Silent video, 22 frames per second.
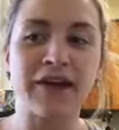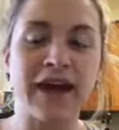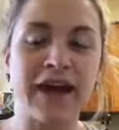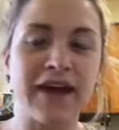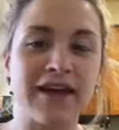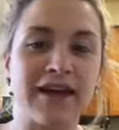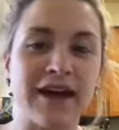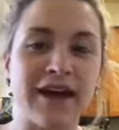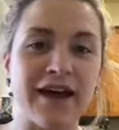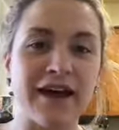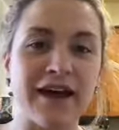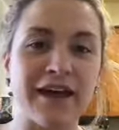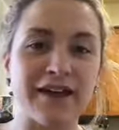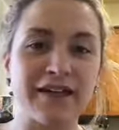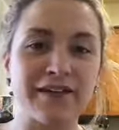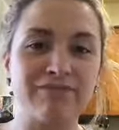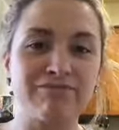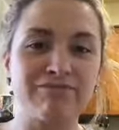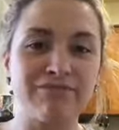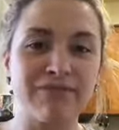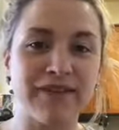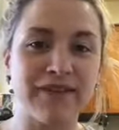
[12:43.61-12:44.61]
get a
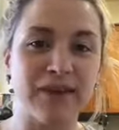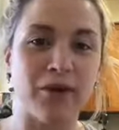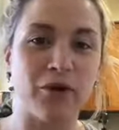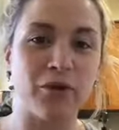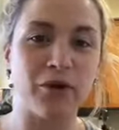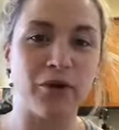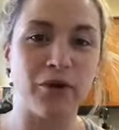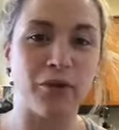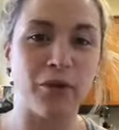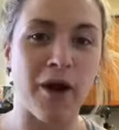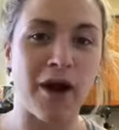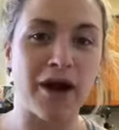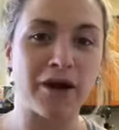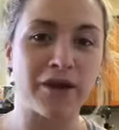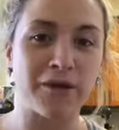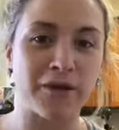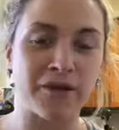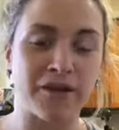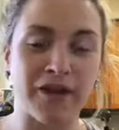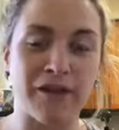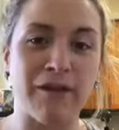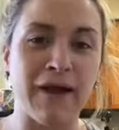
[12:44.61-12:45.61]
soda water
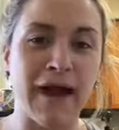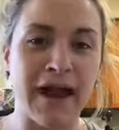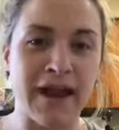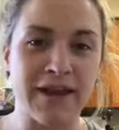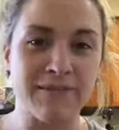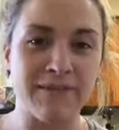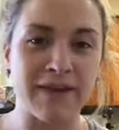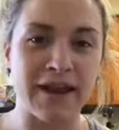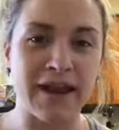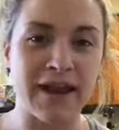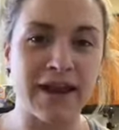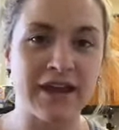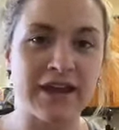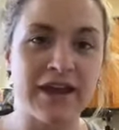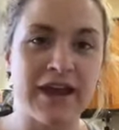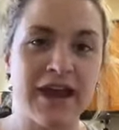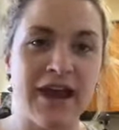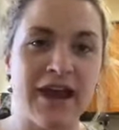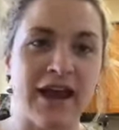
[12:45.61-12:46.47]
with a lime in it